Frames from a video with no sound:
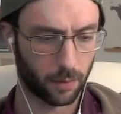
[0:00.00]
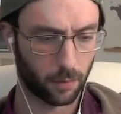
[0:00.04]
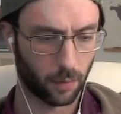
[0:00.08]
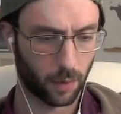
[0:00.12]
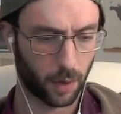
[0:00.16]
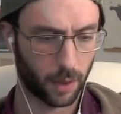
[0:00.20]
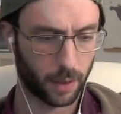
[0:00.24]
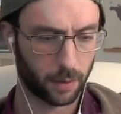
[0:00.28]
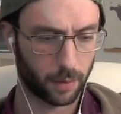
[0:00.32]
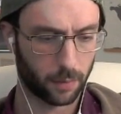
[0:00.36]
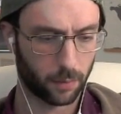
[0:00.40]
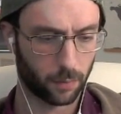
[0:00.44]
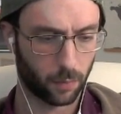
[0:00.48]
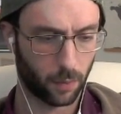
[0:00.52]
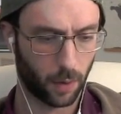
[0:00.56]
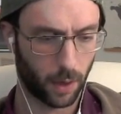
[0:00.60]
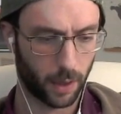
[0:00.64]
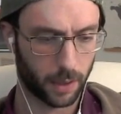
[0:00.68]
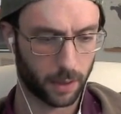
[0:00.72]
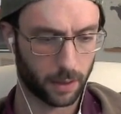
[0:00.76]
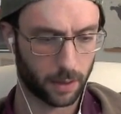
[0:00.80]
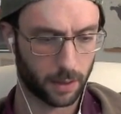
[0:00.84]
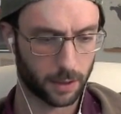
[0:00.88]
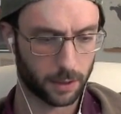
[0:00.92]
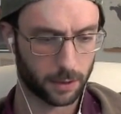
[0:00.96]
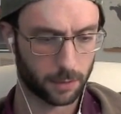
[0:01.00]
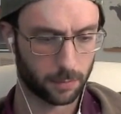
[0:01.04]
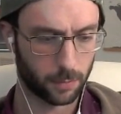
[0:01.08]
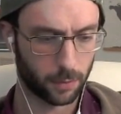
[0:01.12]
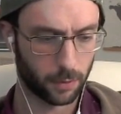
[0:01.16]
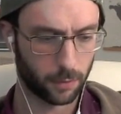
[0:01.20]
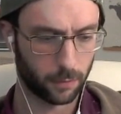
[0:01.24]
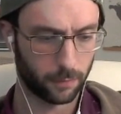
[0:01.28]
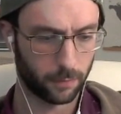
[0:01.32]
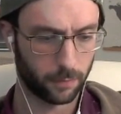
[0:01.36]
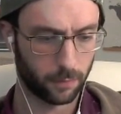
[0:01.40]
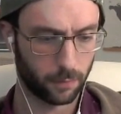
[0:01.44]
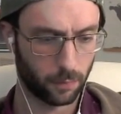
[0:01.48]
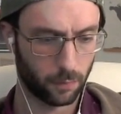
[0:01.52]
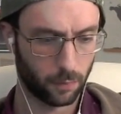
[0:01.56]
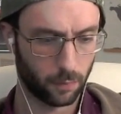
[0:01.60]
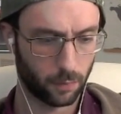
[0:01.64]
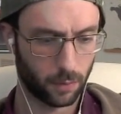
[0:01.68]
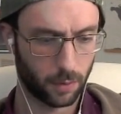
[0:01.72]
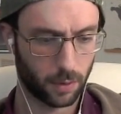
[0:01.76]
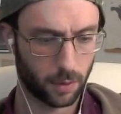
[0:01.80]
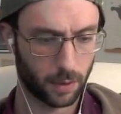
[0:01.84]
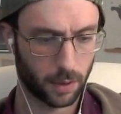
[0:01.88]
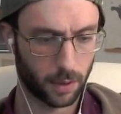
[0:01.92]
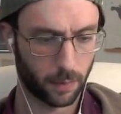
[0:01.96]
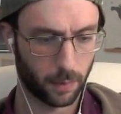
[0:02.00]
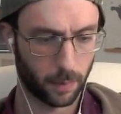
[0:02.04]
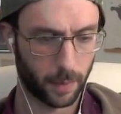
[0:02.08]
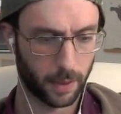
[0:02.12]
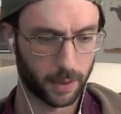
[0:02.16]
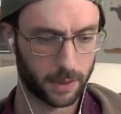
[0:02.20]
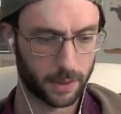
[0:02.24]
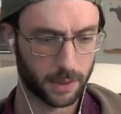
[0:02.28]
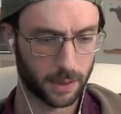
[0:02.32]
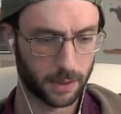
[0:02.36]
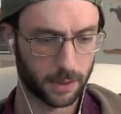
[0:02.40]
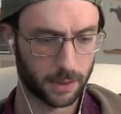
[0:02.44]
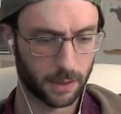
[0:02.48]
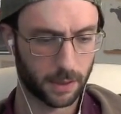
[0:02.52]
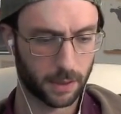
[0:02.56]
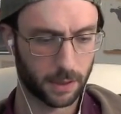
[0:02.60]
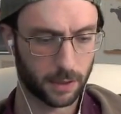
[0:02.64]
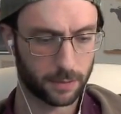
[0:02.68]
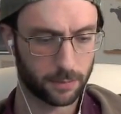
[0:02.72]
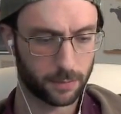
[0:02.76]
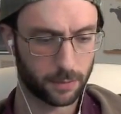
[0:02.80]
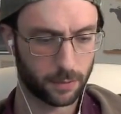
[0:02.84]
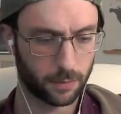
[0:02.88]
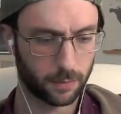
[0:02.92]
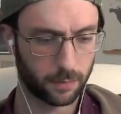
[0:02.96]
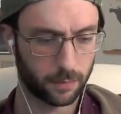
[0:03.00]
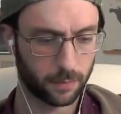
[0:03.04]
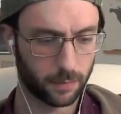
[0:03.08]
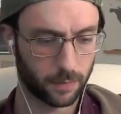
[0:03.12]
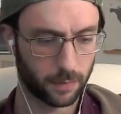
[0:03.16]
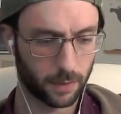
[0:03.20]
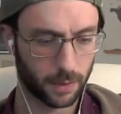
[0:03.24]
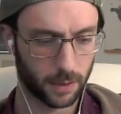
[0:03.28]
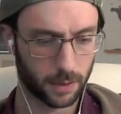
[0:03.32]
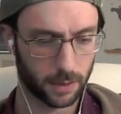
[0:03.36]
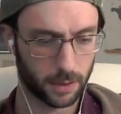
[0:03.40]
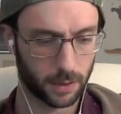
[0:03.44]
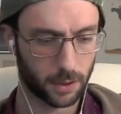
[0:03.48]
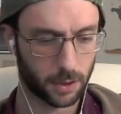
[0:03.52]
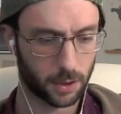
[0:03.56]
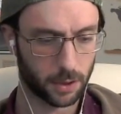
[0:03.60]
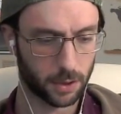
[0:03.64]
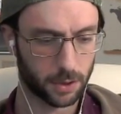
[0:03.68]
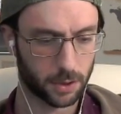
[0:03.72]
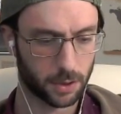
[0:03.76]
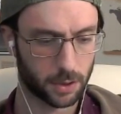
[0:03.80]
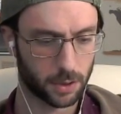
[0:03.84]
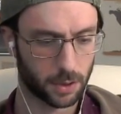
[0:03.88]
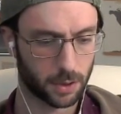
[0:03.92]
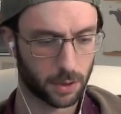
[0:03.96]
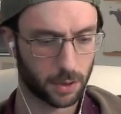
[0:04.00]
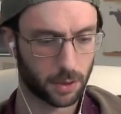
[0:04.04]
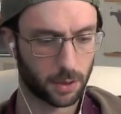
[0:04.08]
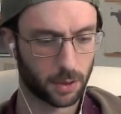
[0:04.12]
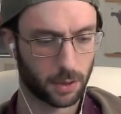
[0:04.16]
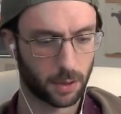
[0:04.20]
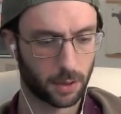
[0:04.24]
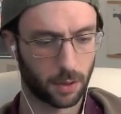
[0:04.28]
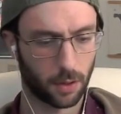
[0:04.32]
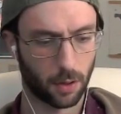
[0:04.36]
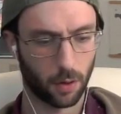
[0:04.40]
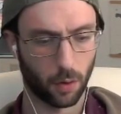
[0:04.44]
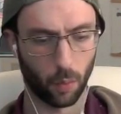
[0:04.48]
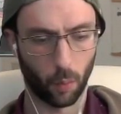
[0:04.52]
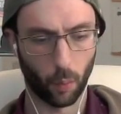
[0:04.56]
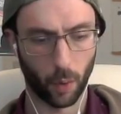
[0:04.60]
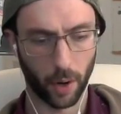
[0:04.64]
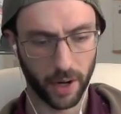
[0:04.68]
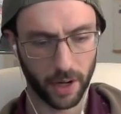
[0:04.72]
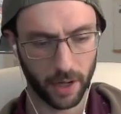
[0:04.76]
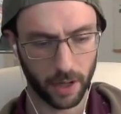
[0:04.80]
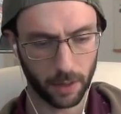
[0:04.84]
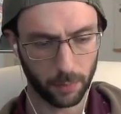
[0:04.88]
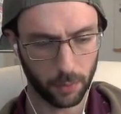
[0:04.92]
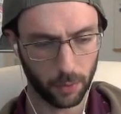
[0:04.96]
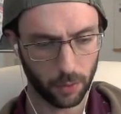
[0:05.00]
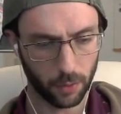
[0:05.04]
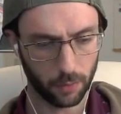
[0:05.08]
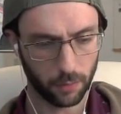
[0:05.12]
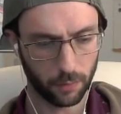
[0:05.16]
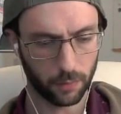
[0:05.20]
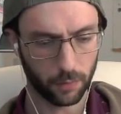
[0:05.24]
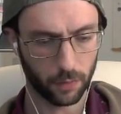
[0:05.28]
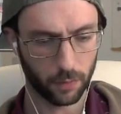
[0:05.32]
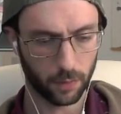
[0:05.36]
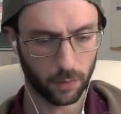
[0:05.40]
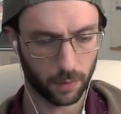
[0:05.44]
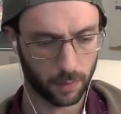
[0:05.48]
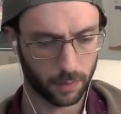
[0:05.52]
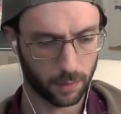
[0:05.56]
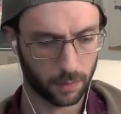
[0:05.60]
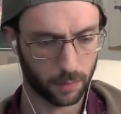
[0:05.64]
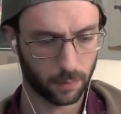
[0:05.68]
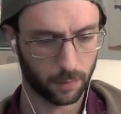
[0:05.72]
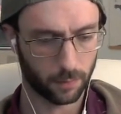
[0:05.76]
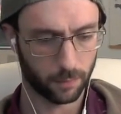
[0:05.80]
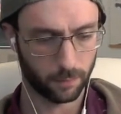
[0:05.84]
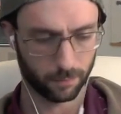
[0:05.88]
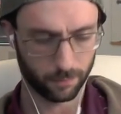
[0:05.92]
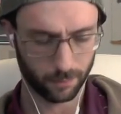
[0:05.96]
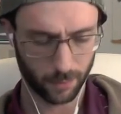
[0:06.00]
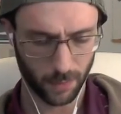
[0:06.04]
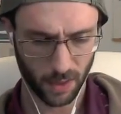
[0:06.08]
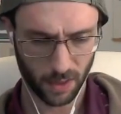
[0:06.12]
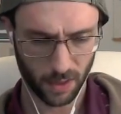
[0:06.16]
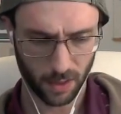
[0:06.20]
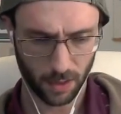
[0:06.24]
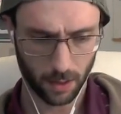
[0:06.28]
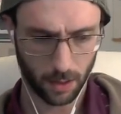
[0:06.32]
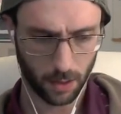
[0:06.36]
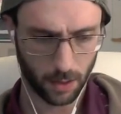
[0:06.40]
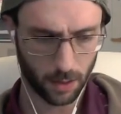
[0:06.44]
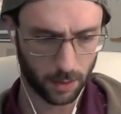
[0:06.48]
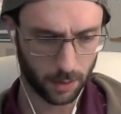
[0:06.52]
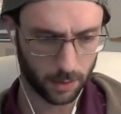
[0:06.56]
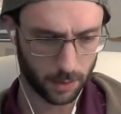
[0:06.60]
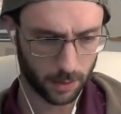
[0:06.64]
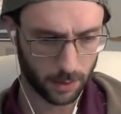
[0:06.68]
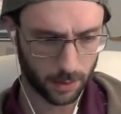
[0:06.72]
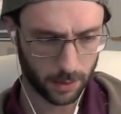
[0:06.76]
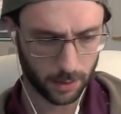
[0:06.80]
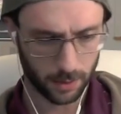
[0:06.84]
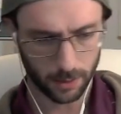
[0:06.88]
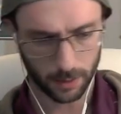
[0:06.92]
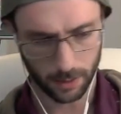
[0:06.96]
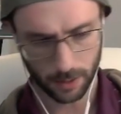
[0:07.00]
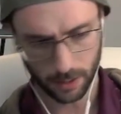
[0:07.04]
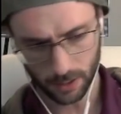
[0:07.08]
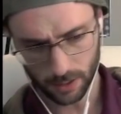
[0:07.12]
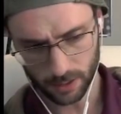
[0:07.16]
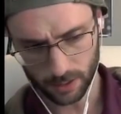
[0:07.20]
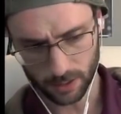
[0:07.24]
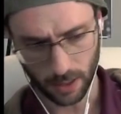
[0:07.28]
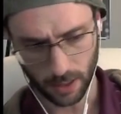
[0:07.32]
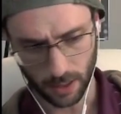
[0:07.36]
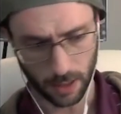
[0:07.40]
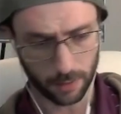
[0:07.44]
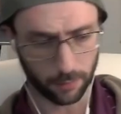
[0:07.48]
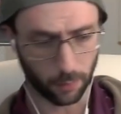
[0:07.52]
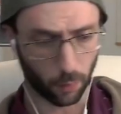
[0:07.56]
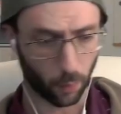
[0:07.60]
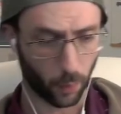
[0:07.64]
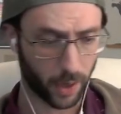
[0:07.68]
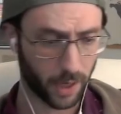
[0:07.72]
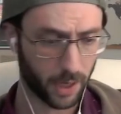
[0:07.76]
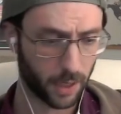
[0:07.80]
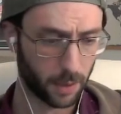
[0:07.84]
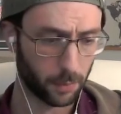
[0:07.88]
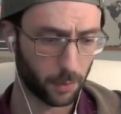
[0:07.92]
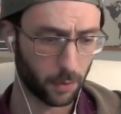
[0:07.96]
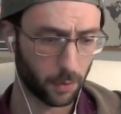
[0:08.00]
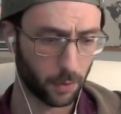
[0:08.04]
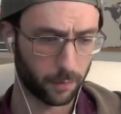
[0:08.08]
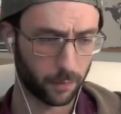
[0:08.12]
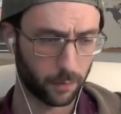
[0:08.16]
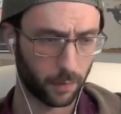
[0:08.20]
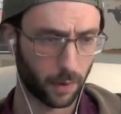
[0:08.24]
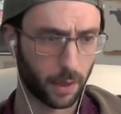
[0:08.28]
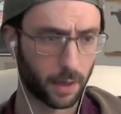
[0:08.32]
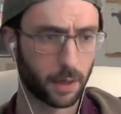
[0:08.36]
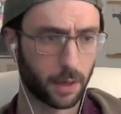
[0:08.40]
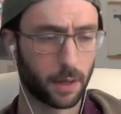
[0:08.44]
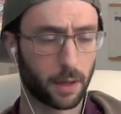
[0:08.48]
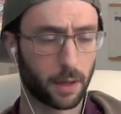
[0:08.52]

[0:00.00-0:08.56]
Why this move? Can we make sense of this move? Is it just a waiting move? I think it's kind of a waiting move, right?